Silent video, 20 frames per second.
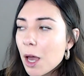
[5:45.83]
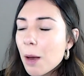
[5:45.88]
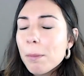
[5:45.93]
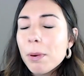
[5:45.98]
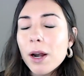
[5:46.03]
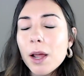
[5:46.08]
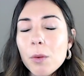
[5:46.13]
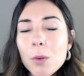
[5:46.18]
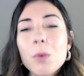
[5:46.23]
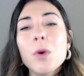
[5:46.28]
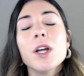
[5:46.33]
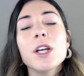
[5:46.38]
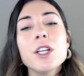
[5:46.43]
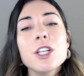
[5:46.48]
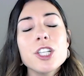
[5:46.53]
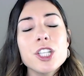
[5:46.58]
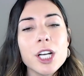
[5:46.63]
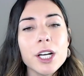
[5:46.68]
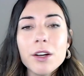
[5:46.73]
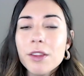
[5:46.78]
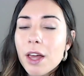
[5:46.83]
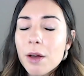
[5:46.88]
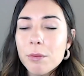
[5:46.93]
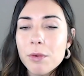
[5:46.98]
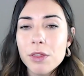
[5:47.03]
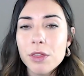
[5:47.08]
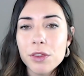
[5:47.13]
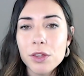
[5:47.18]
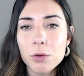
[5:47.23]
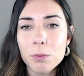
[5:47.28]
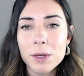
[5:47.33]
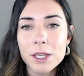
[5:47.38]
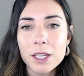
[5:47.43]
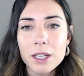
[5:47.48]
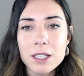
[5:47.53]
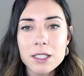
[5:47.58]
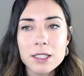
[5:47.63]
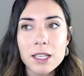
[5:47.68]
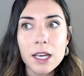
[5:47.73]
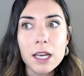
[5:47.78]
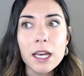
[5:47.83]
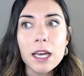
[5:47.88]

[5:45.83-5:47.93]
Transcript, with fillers: But I want to share that with you, because